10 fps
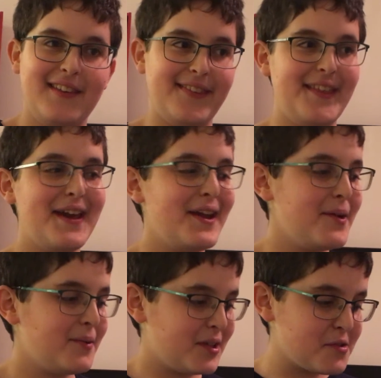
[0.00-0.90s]
They
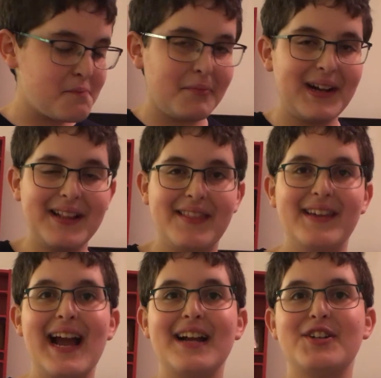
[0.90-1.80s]
combine
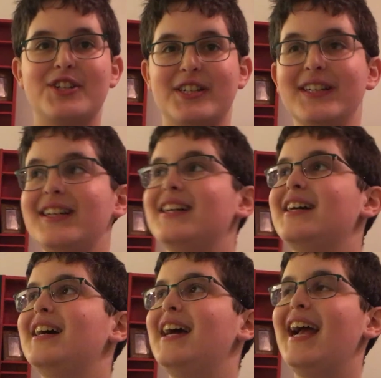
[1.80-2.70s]
the action
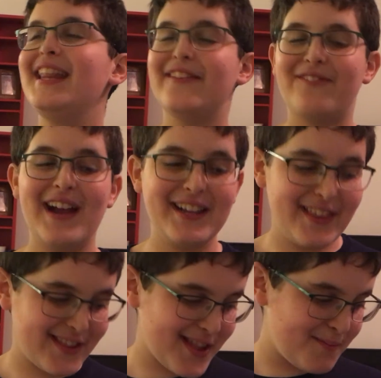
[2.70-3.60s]
and the fact
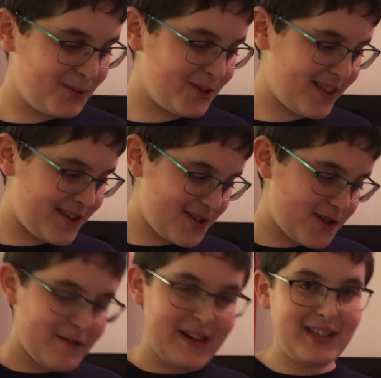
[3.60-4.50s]
this is more than
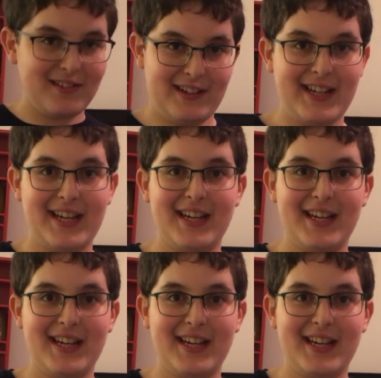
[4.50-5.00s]
just a regular